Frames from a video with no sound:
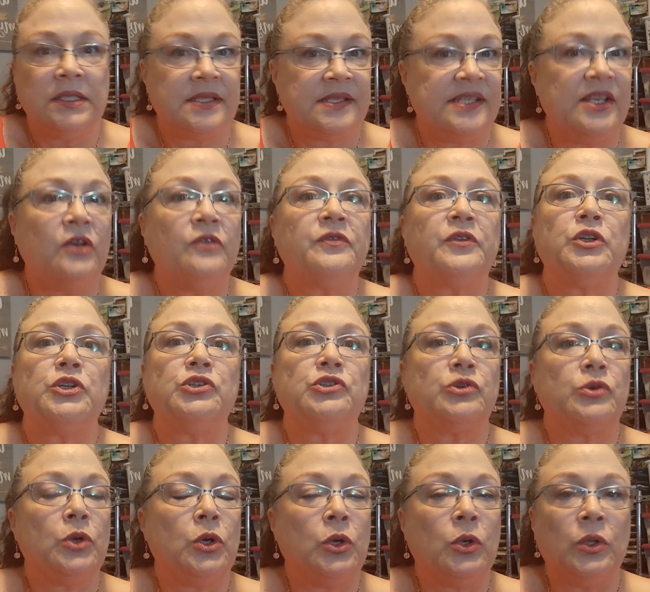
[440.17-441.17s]

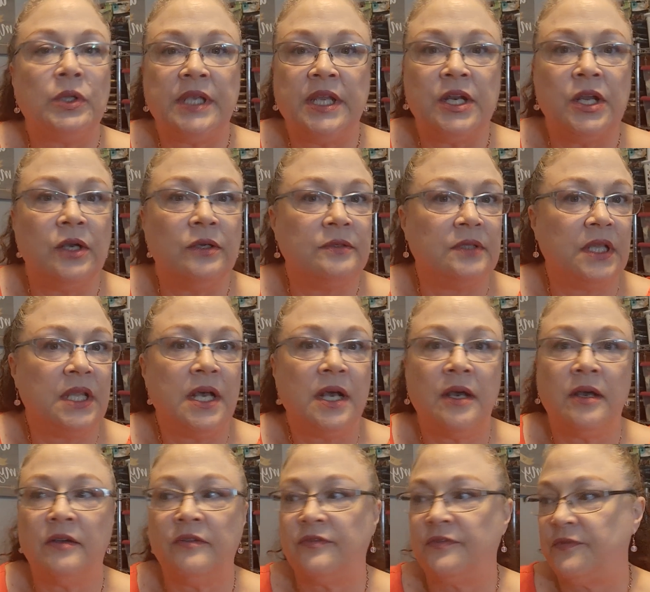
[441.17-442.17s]
self-control, you know,
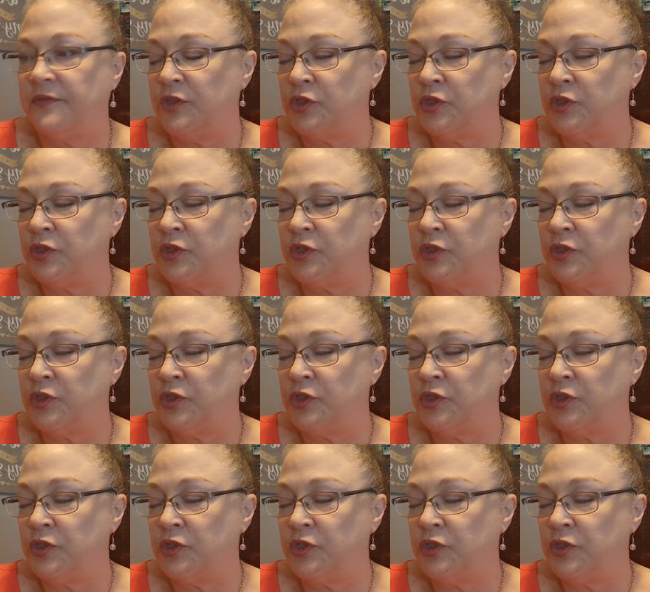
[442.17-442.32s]
love,